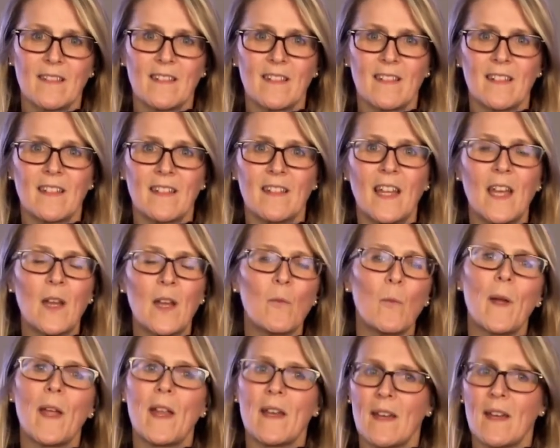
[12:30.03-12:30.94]
They
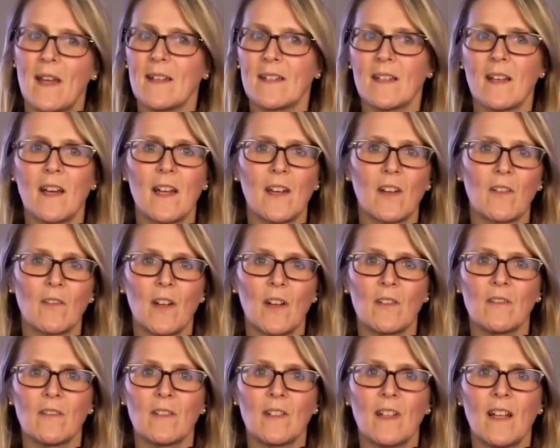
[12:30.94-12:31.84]
win as I
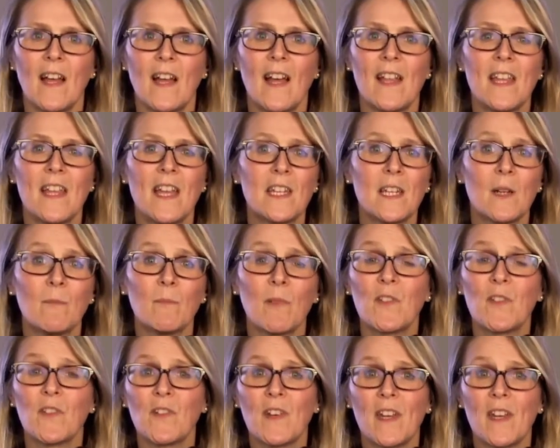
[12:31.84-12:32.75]
grow. And then number
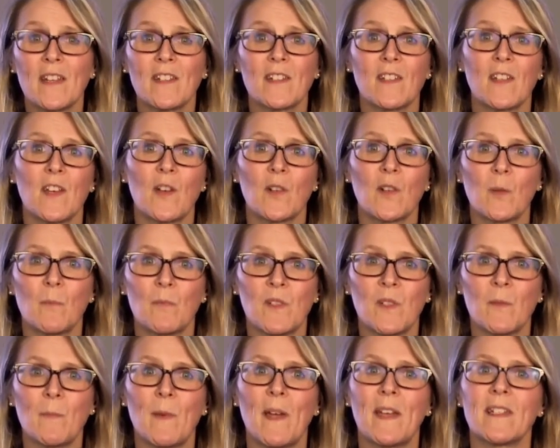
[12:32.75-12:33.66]
three, eternal
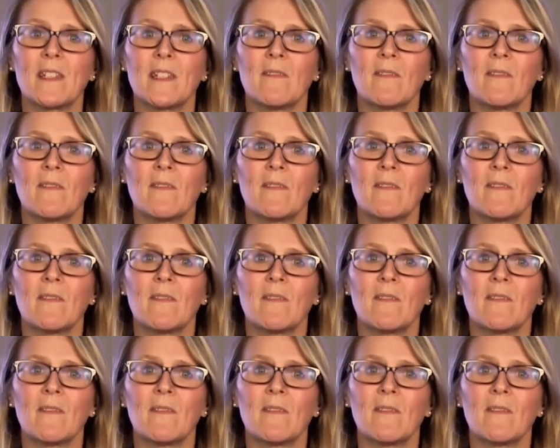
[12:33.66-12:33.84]
perspective.